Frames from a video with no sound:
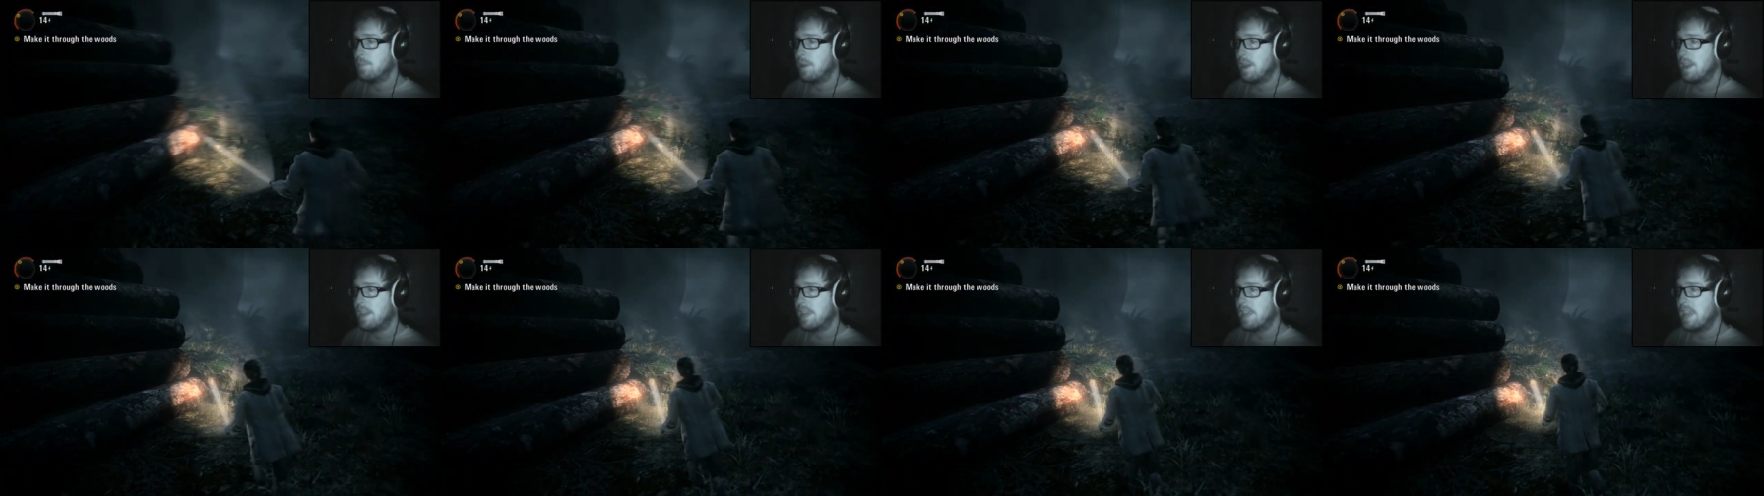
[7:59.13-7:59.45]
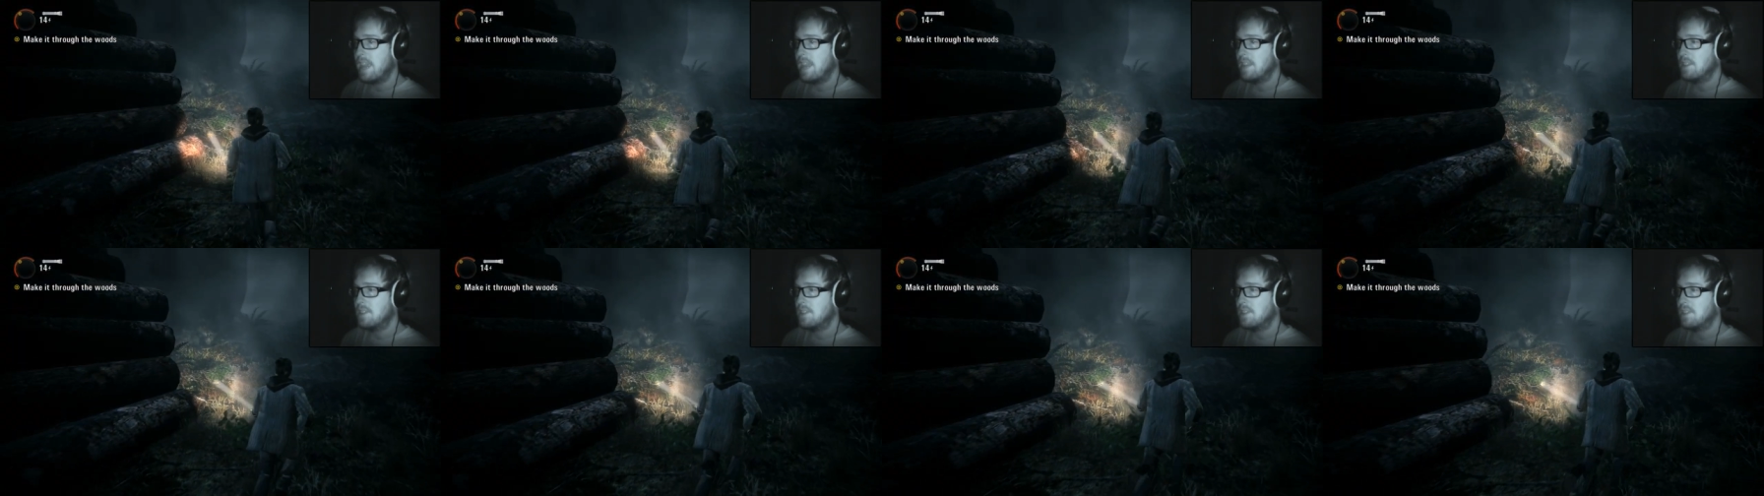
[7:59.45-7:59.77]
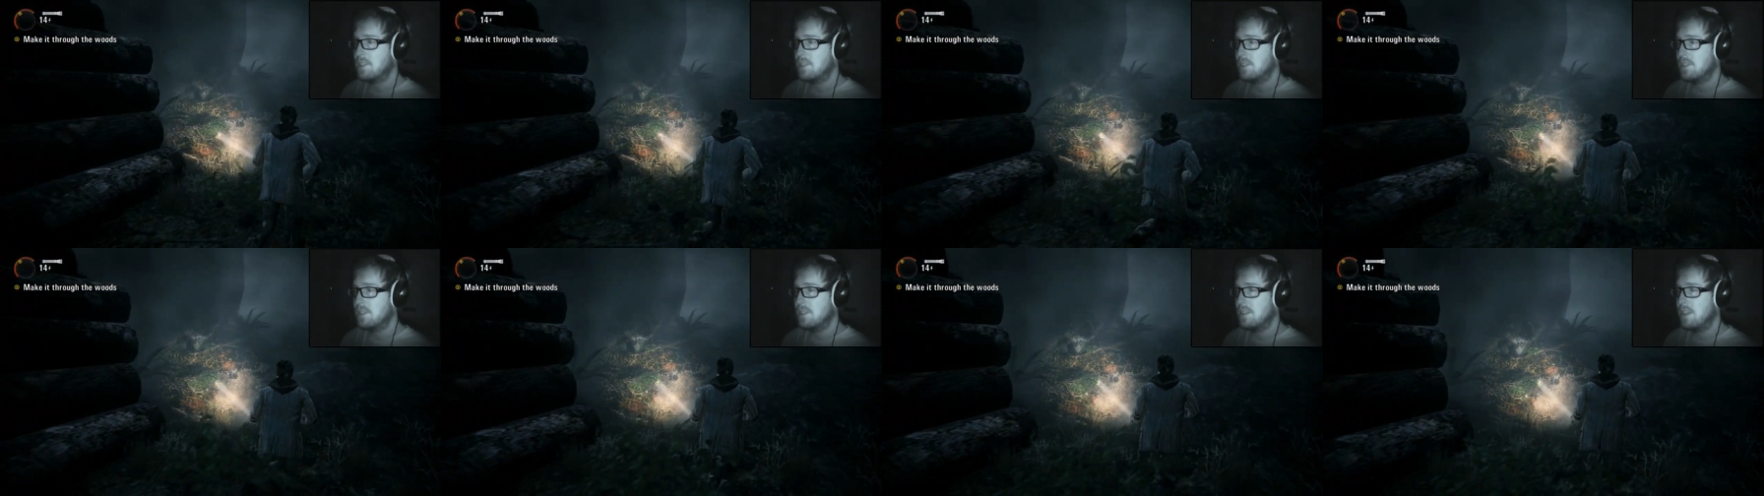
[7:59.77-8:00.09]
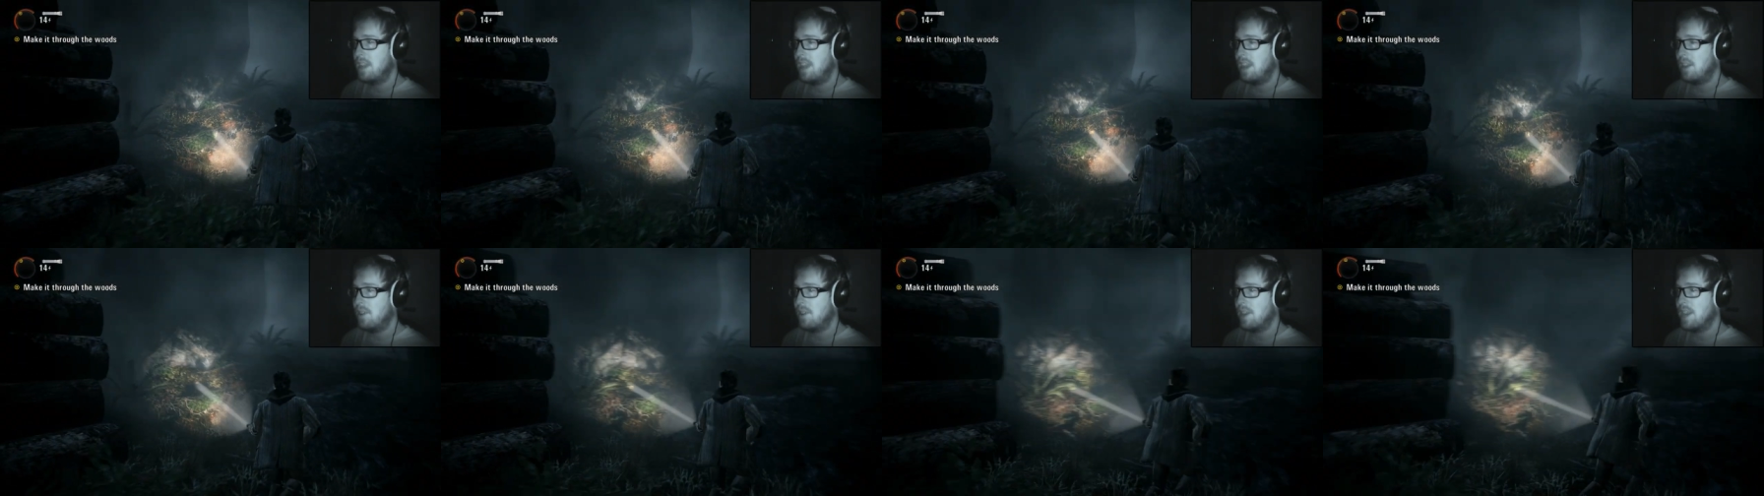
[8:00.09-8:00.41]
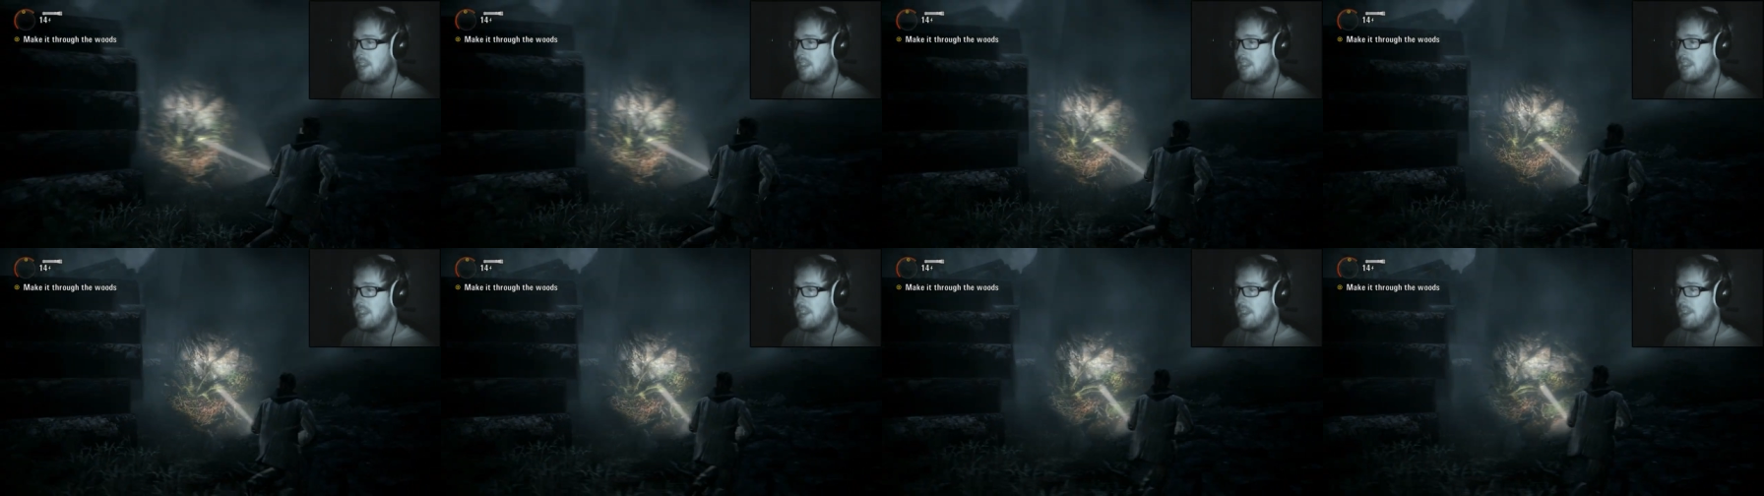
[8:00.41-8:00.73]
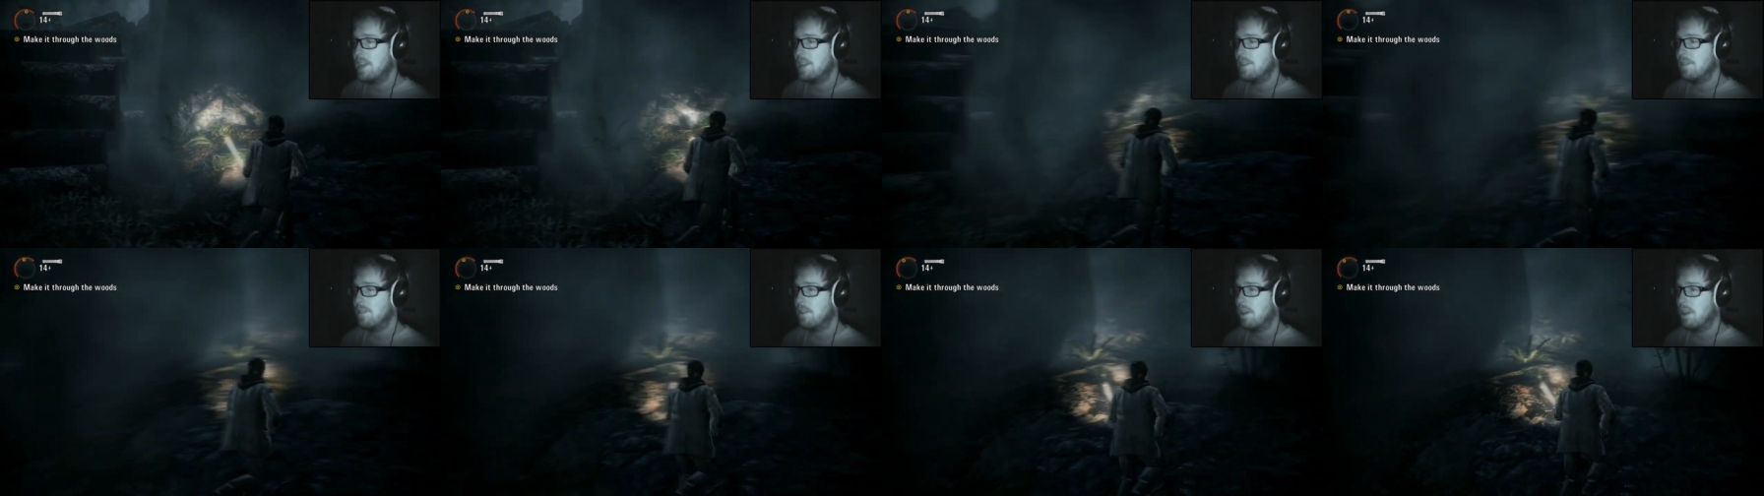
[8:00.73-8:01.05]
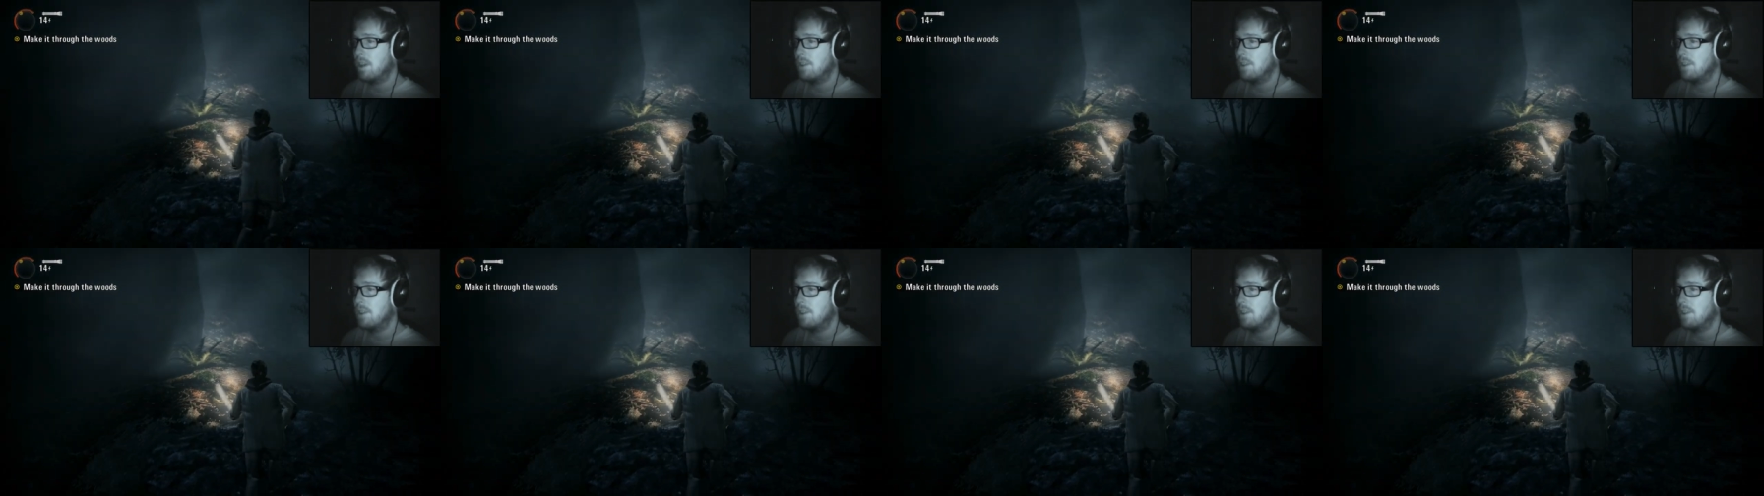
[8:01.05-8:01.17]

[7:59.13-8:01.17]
but I guess out here you've got